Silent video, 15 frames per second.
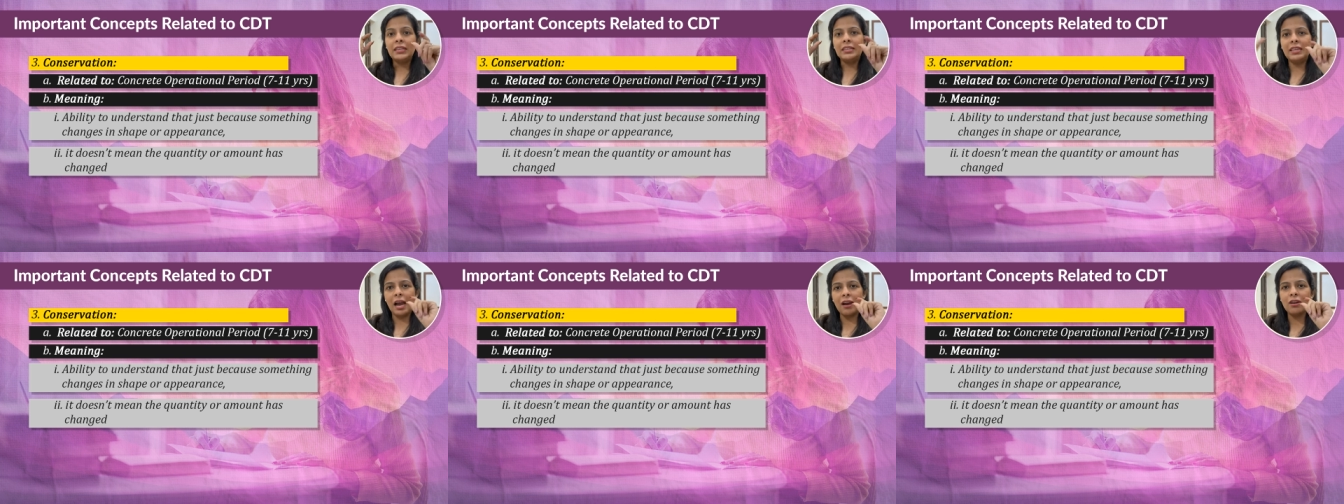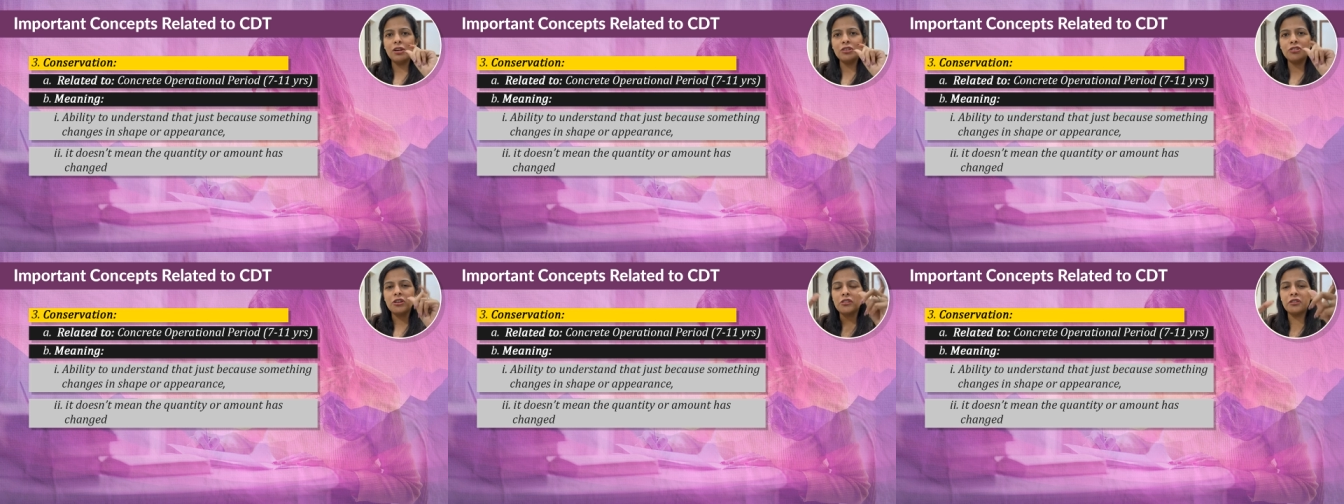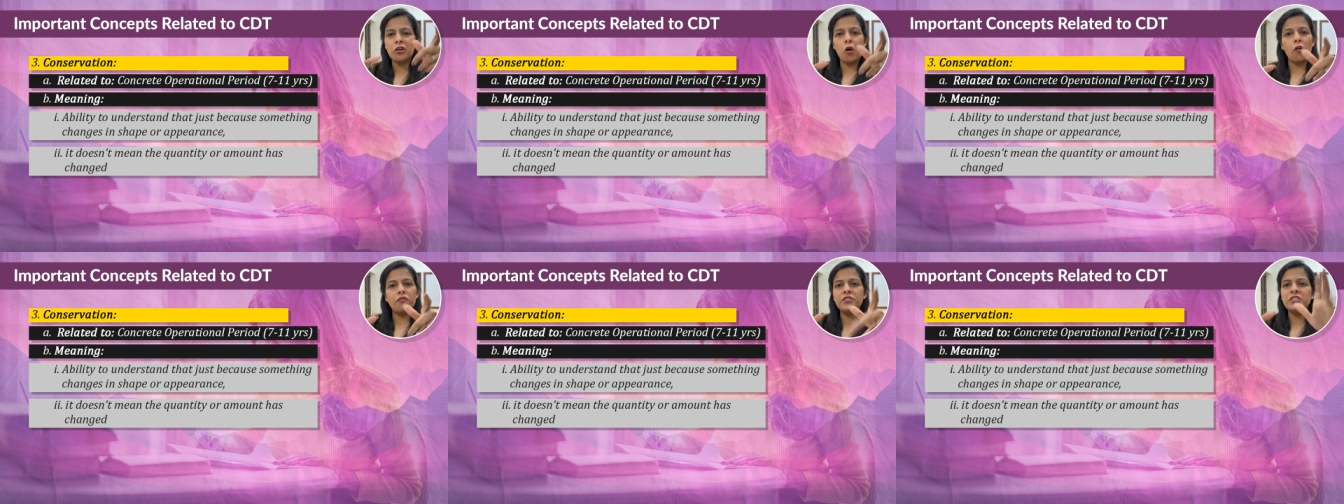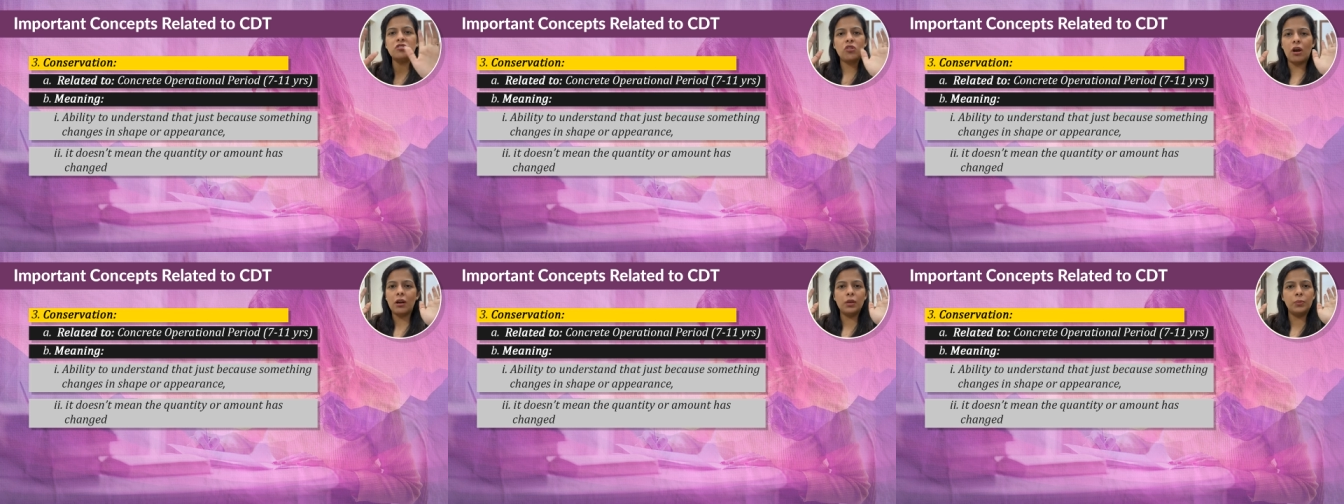Younger children often
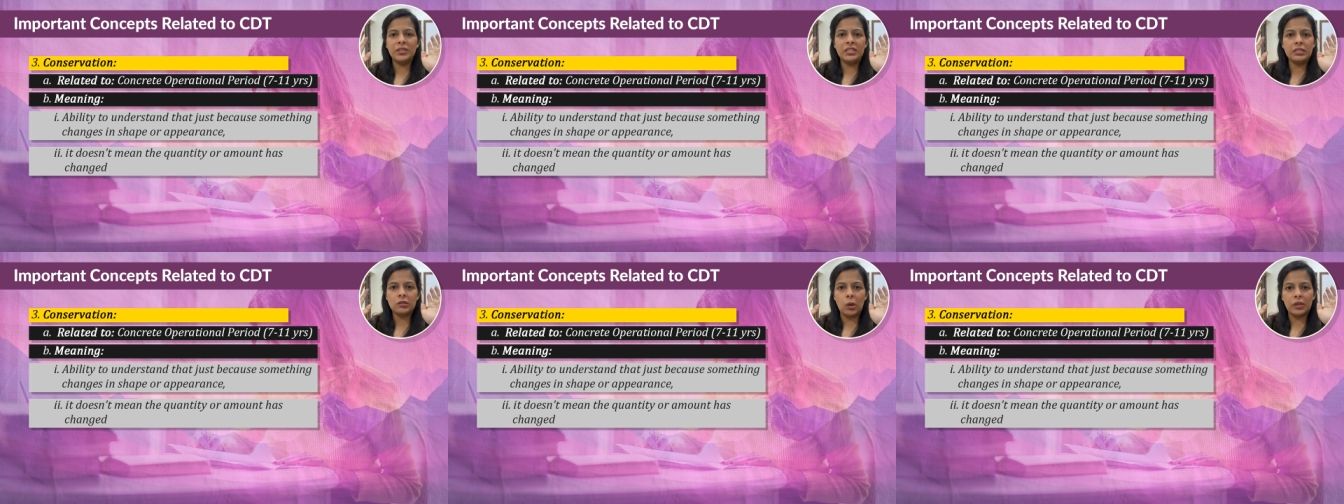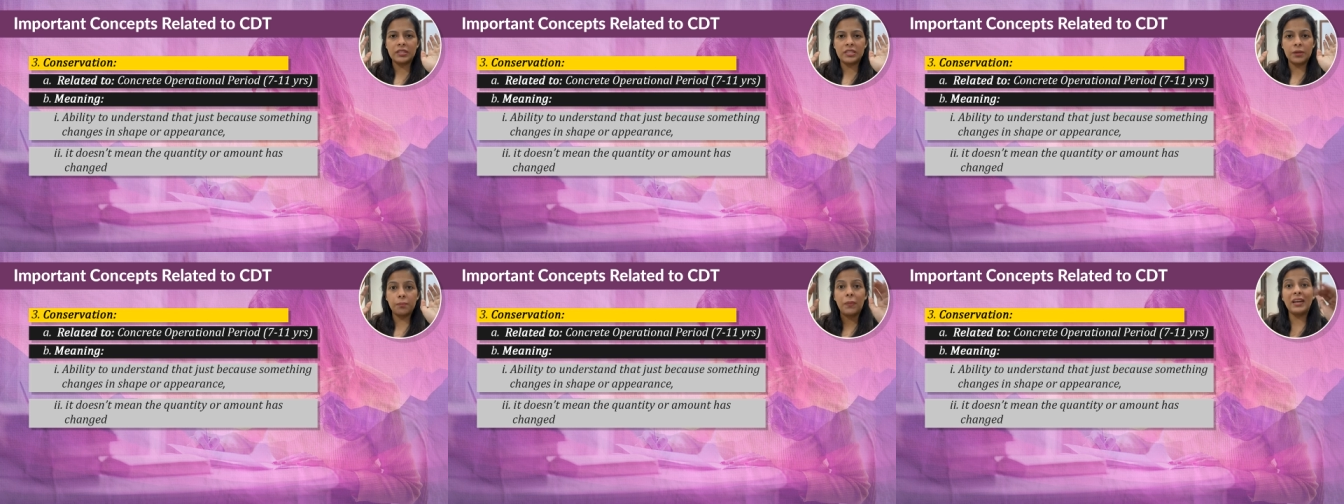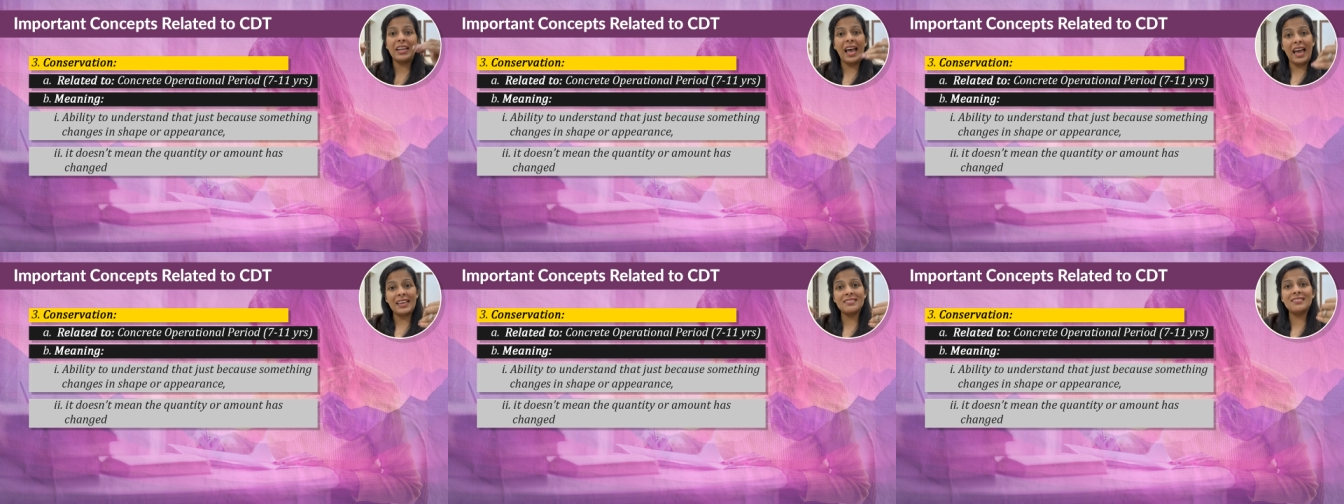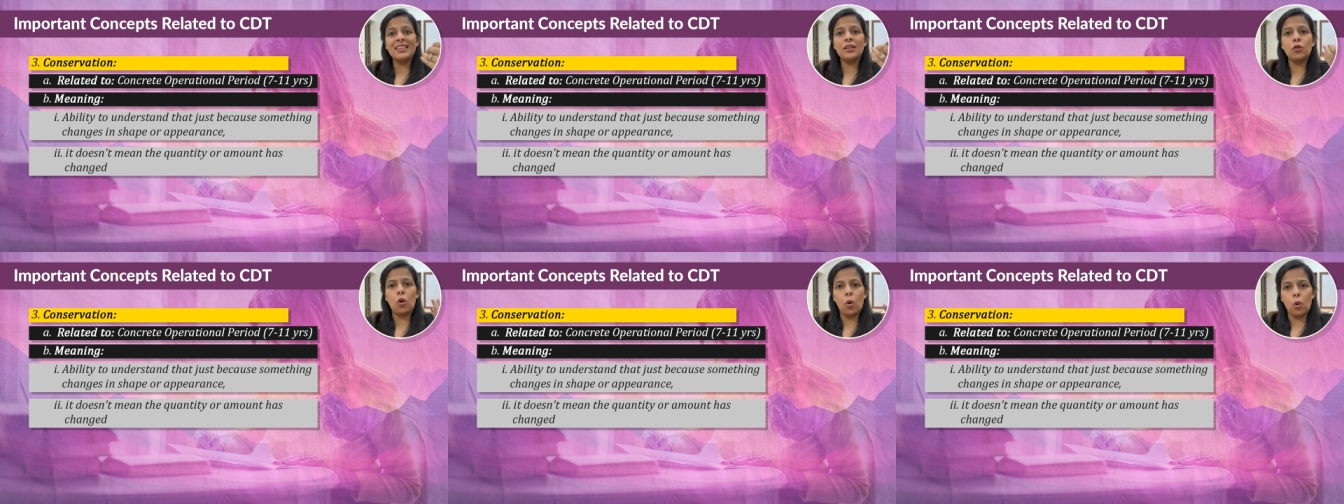struggle with this concept, but as
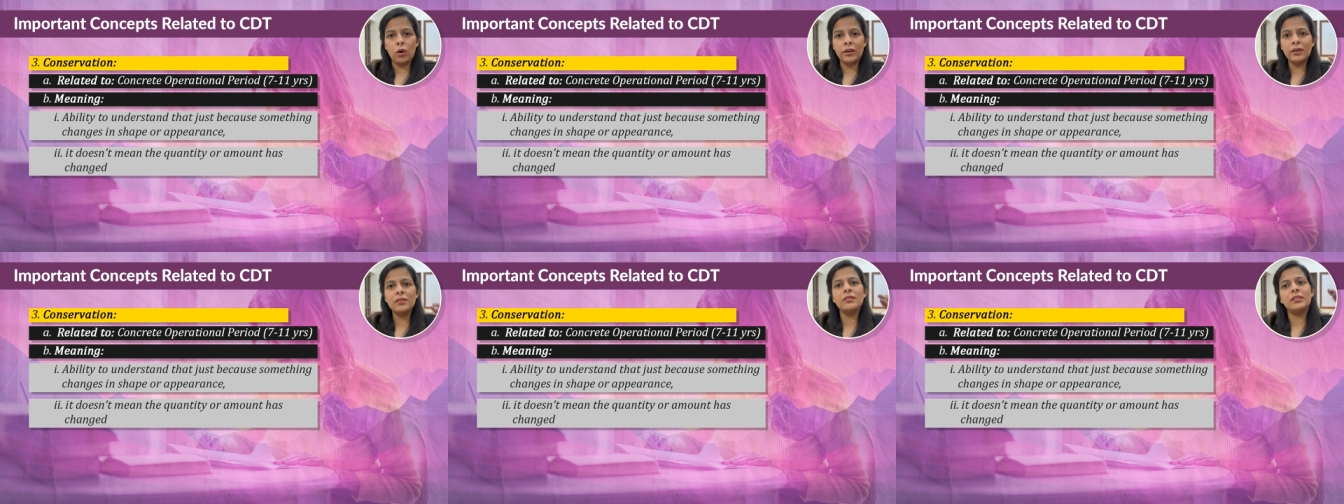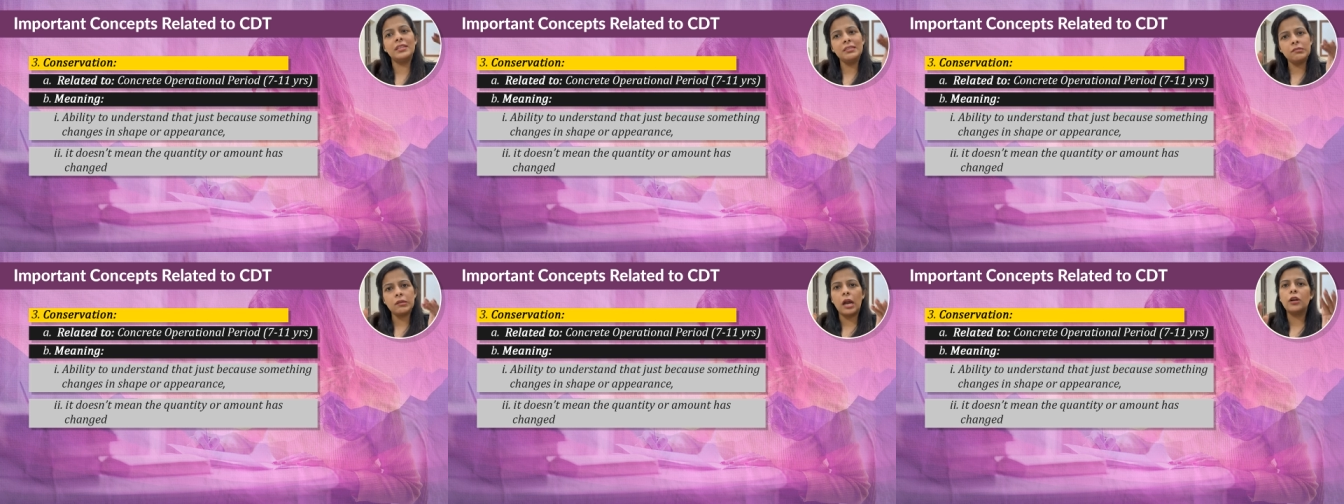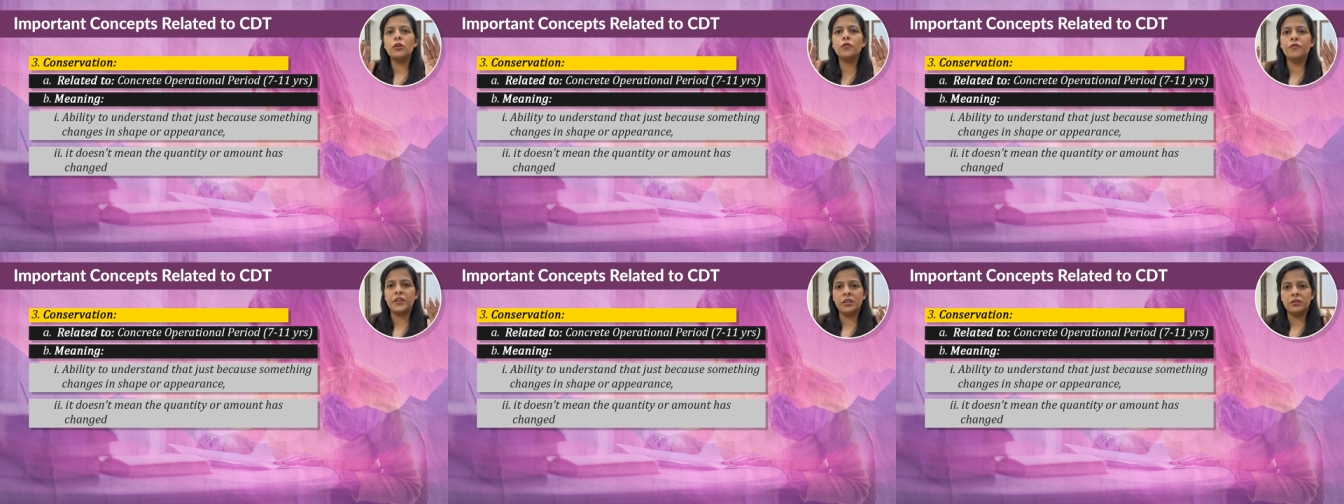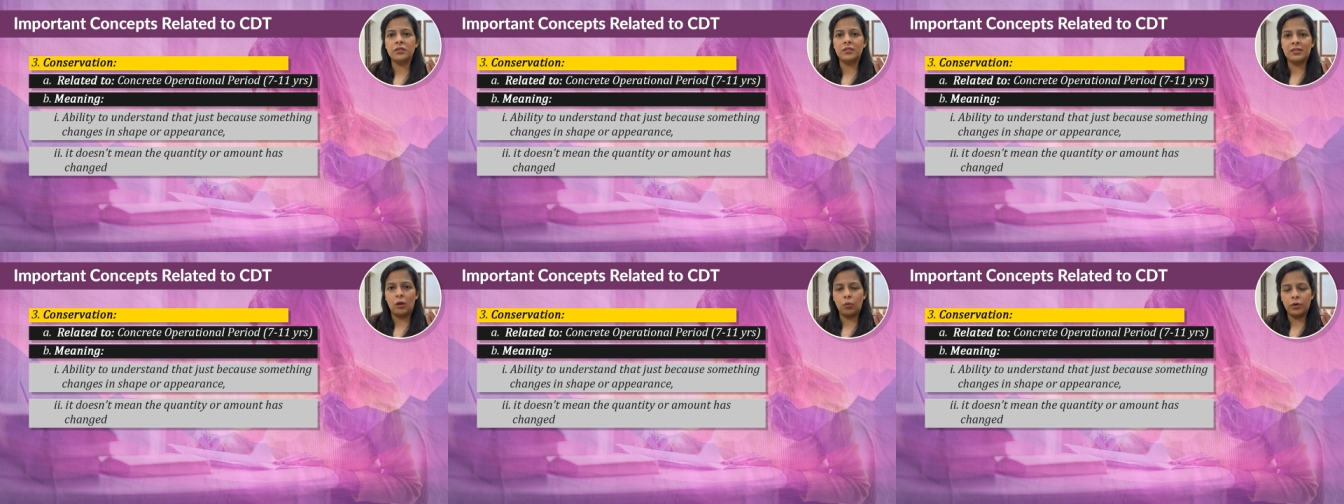they grow older, they start to figure
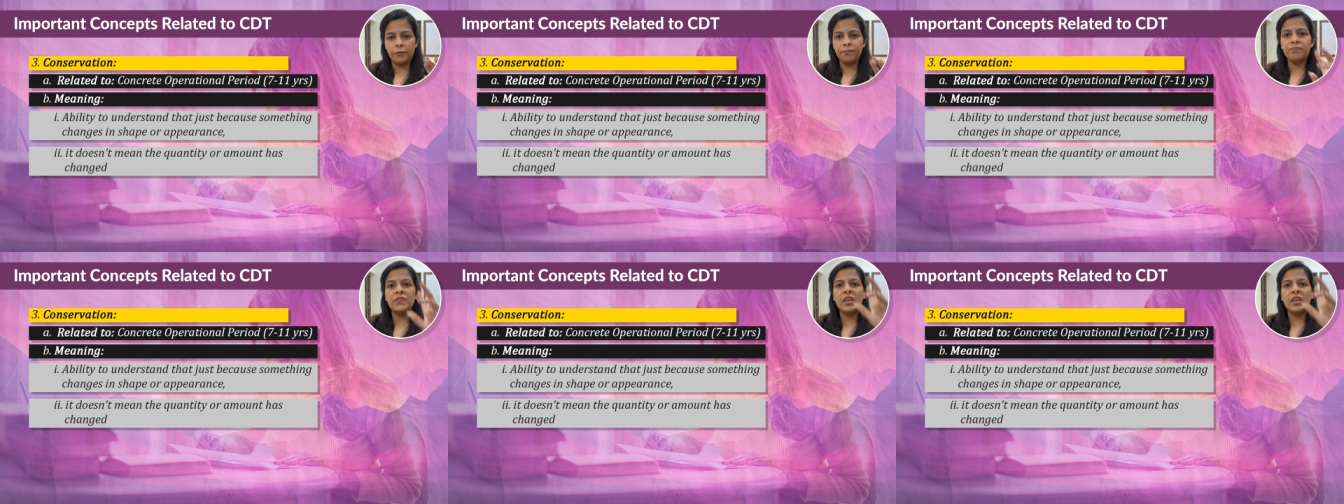this out.